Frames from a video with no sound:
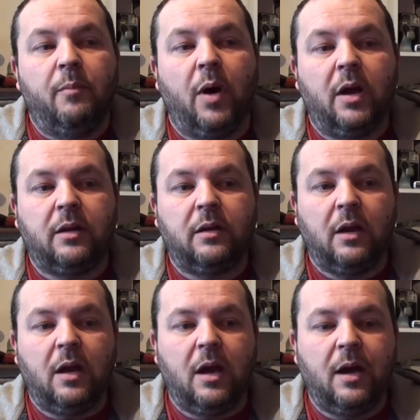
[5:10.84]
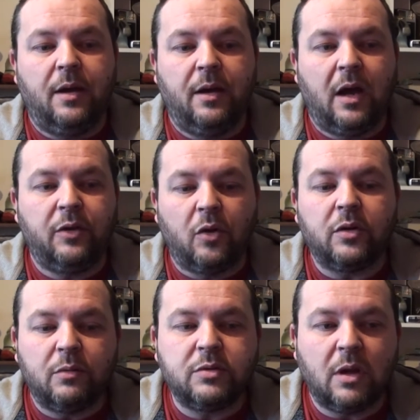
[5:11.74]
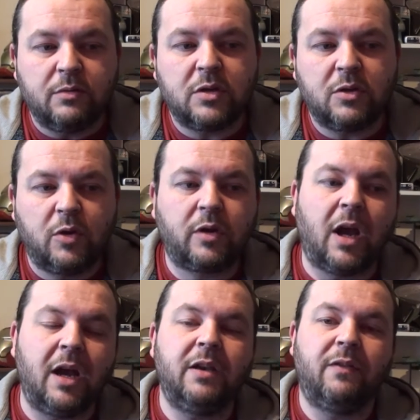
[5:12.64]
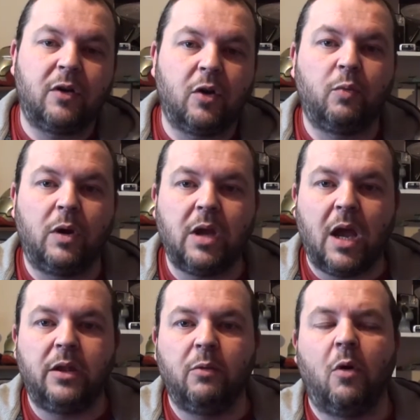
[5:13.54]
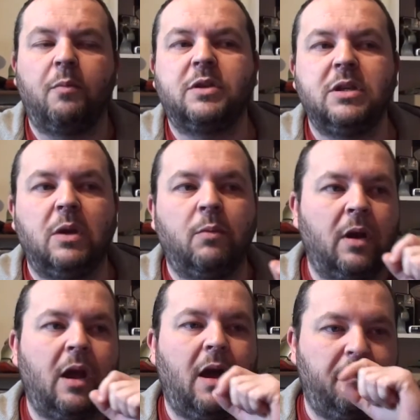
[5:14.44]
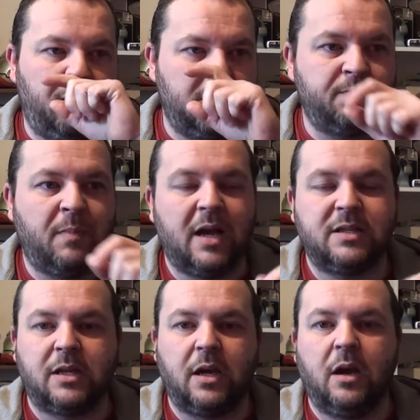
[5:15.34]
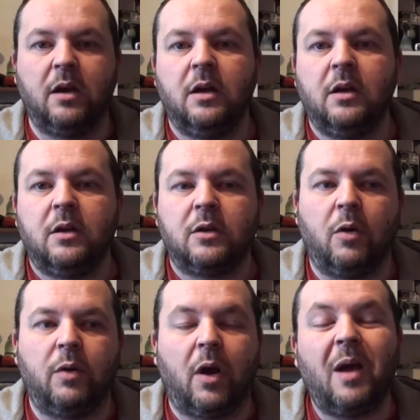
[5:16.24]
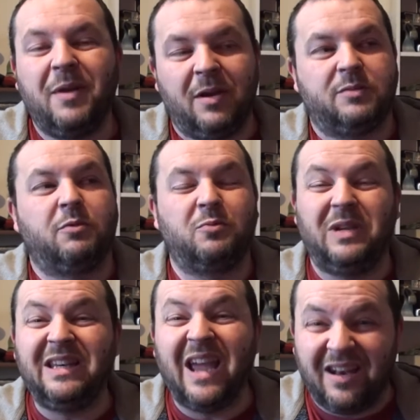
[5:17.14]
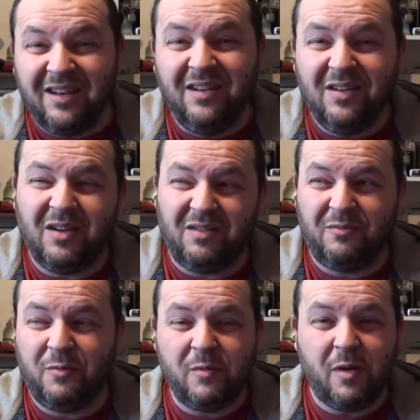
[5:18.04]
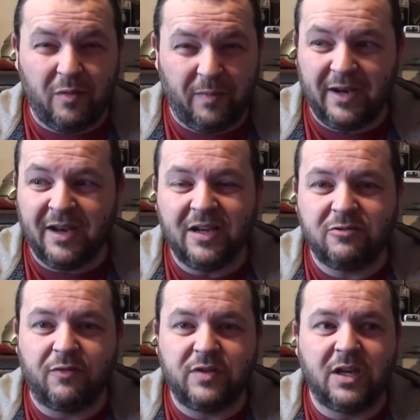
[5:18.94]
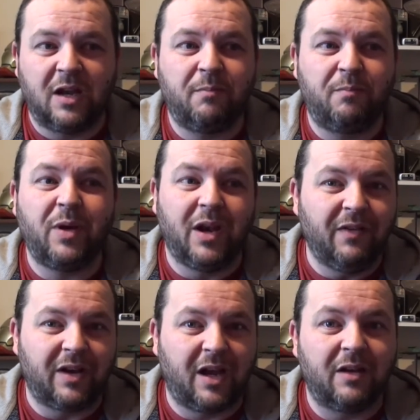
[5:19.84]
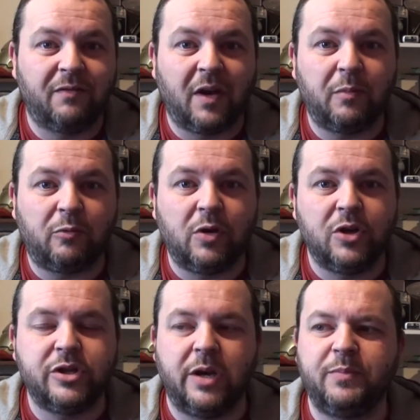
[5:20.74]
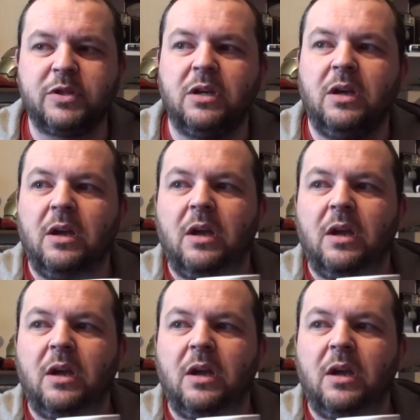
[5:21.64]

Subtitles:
But I thought that was kind of a good way to end the war, because he didn't want to have this massacre going on. I mean, I suppose we did. It would have been nice to have seen a bit of a gunfight between ships.